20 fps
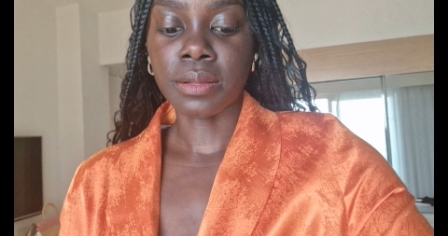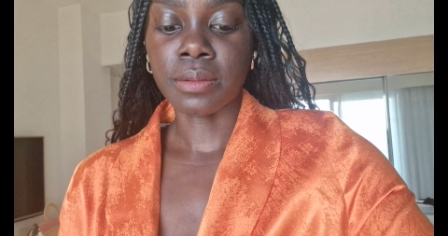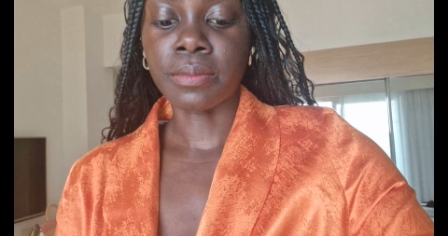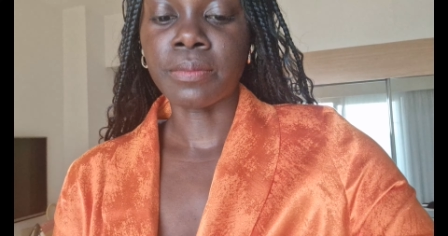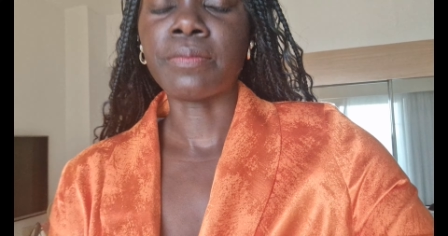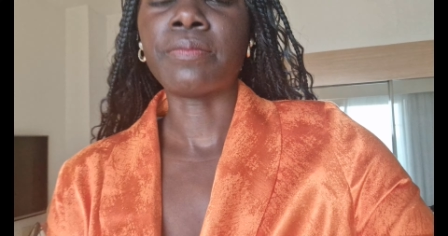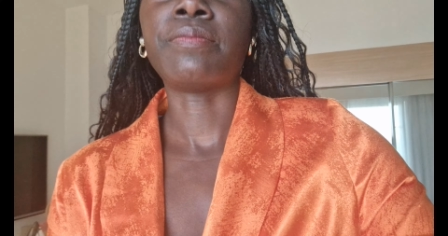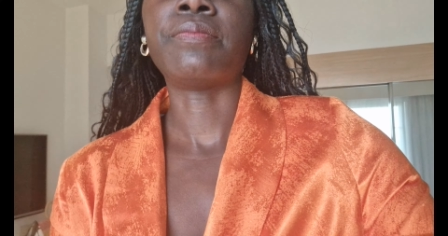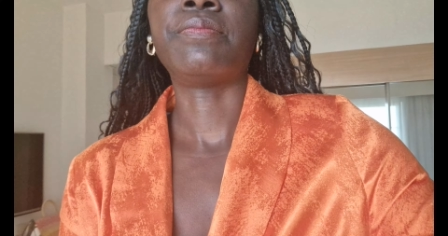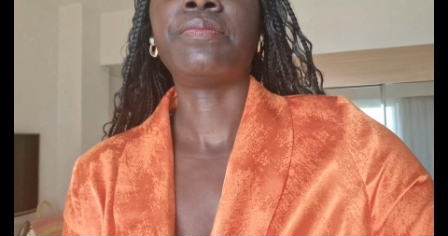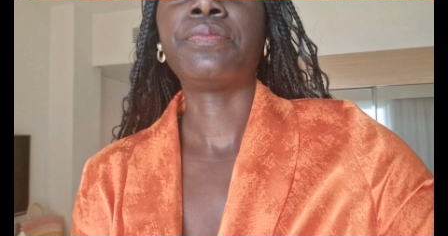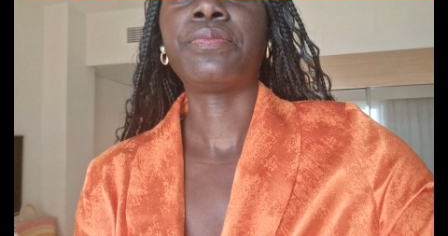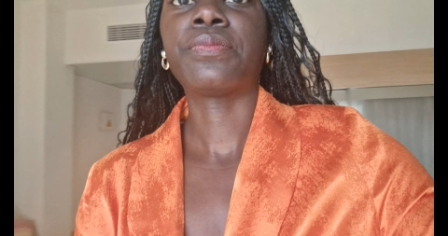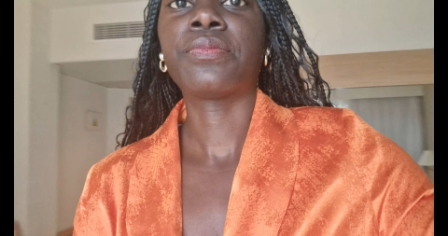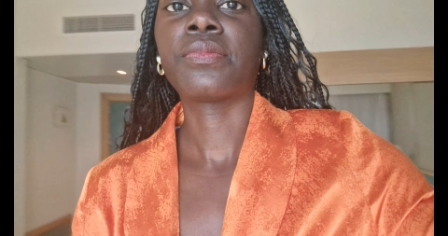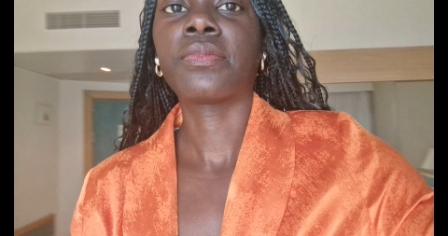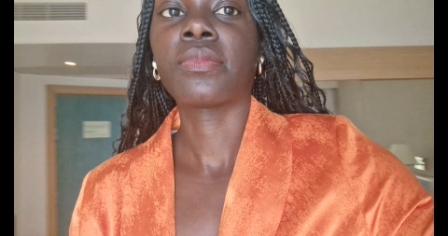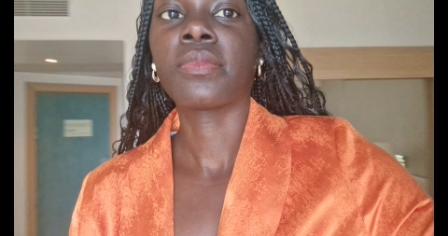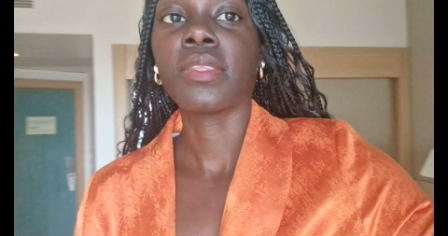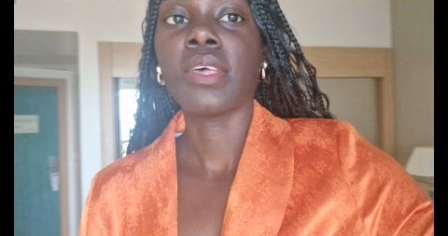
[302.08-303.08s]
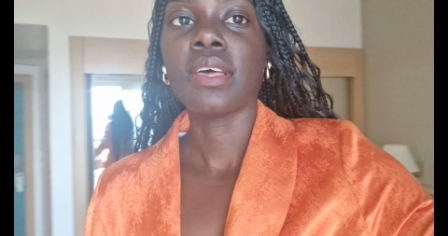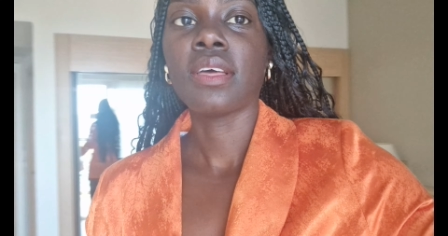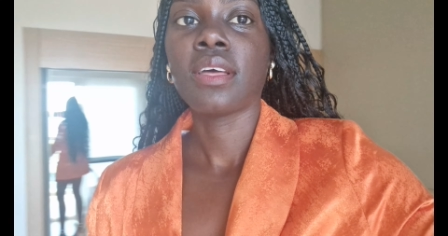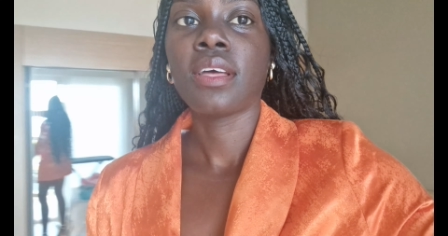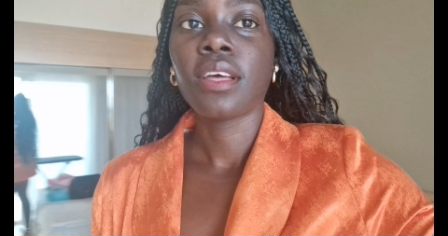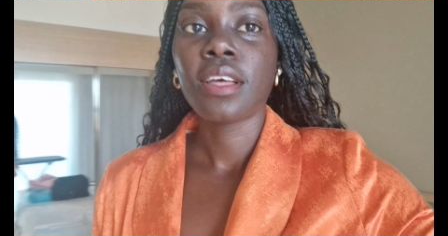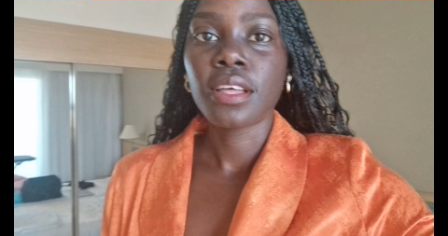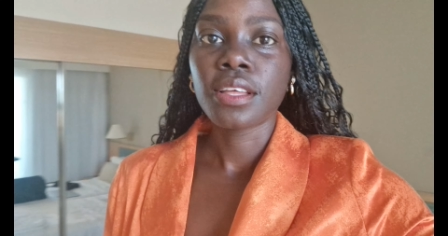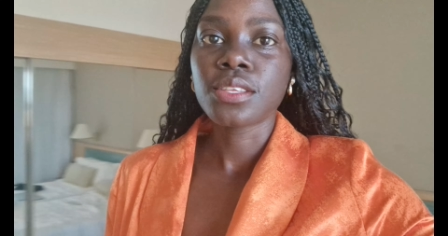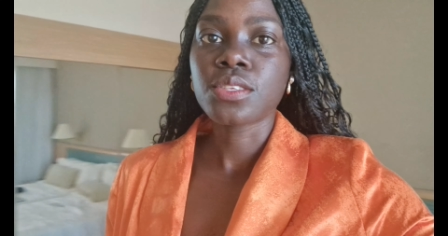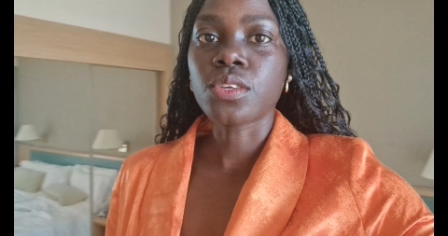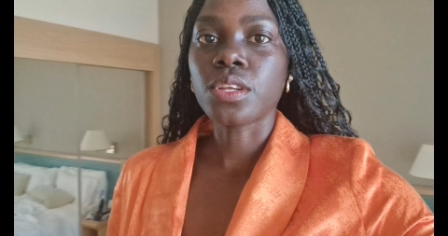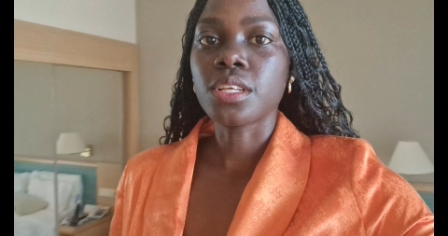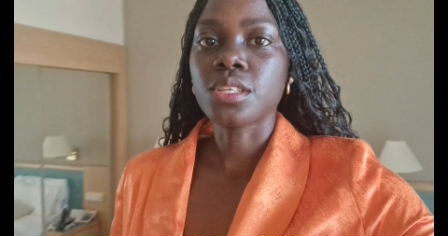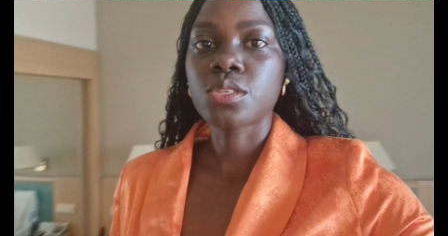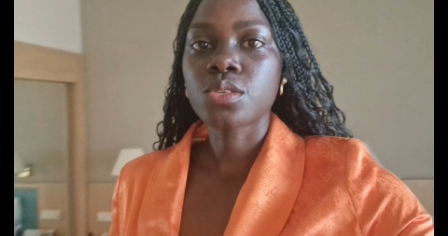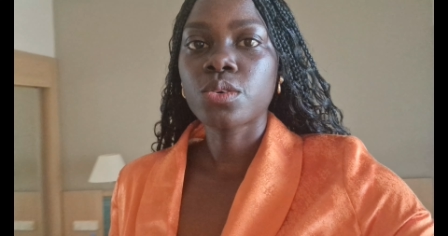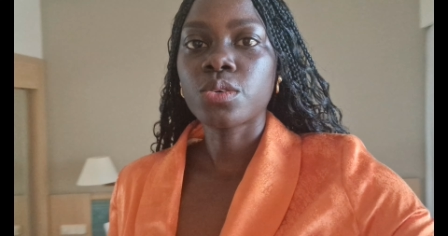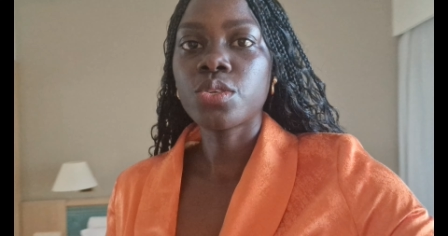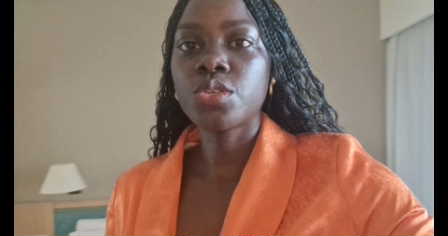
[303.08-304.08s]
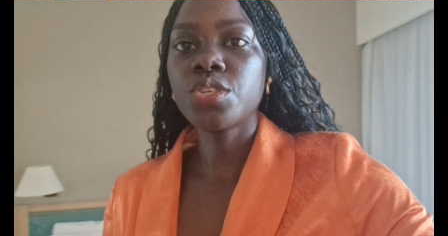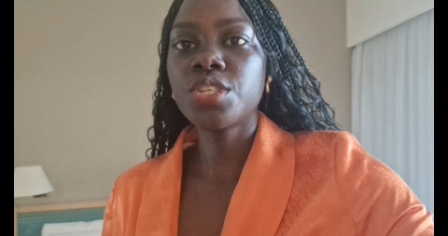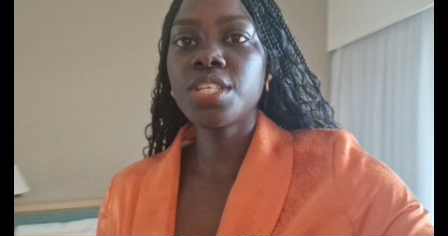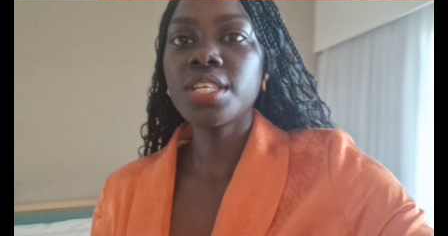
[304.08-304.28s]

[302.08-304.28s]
um, so let's go to